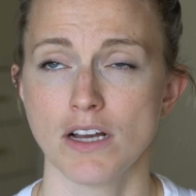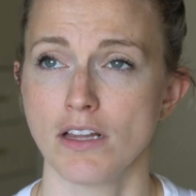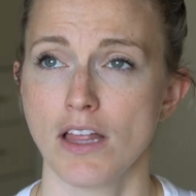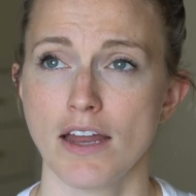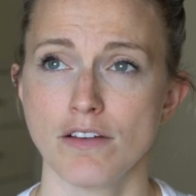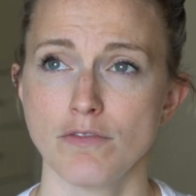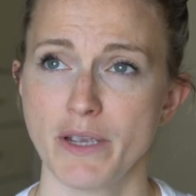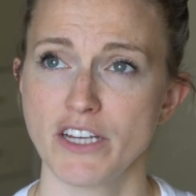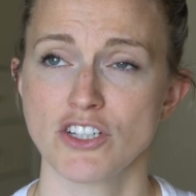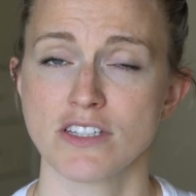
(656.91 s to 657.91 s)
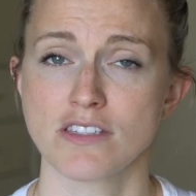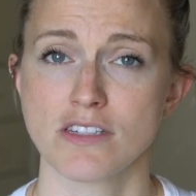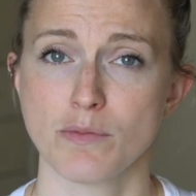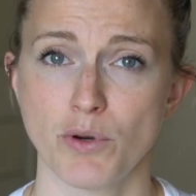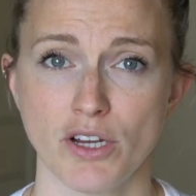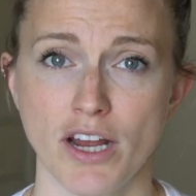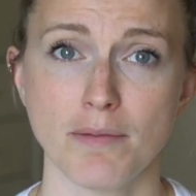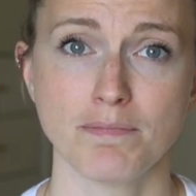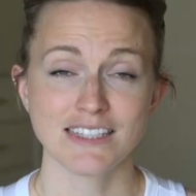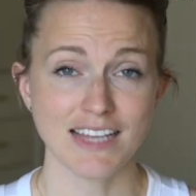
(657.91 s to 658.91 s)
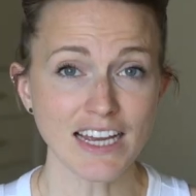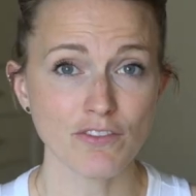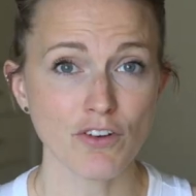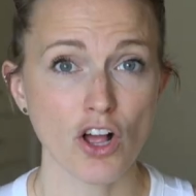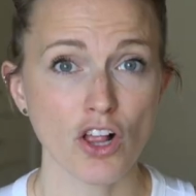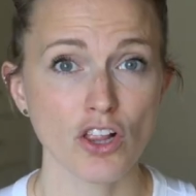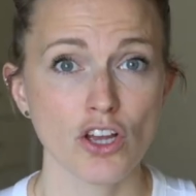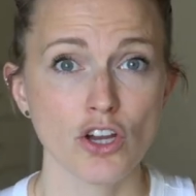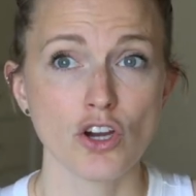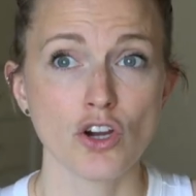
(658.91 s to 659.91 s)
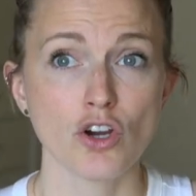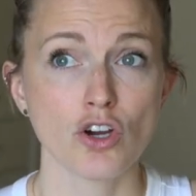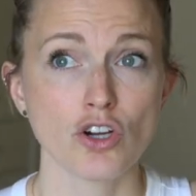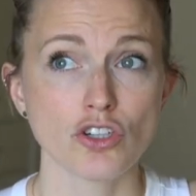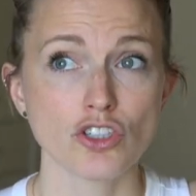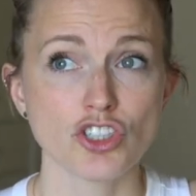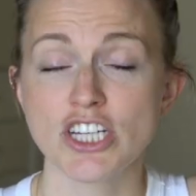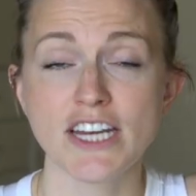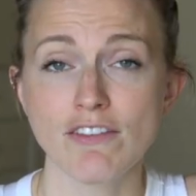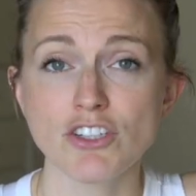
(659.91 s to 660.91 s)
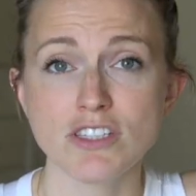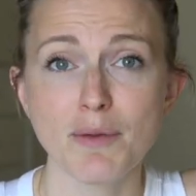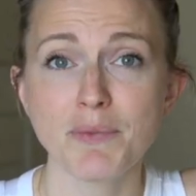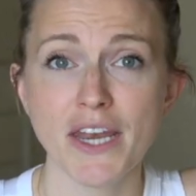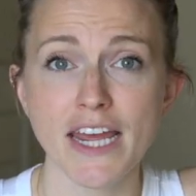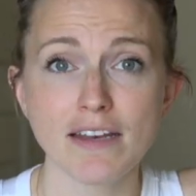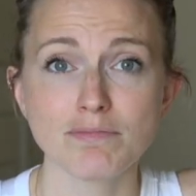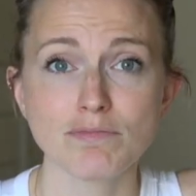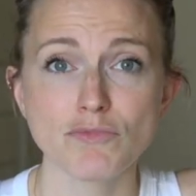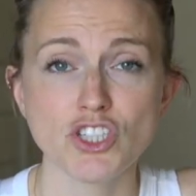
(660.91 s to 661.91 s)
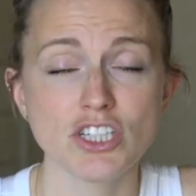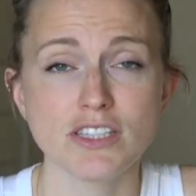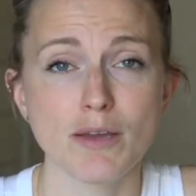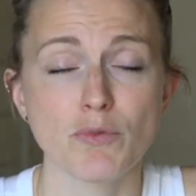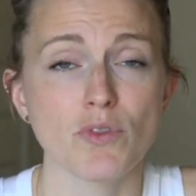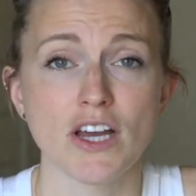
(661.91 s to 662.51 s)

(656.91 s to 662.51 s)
a lot of patience to put up. Second of all, she never slept in it. She slept with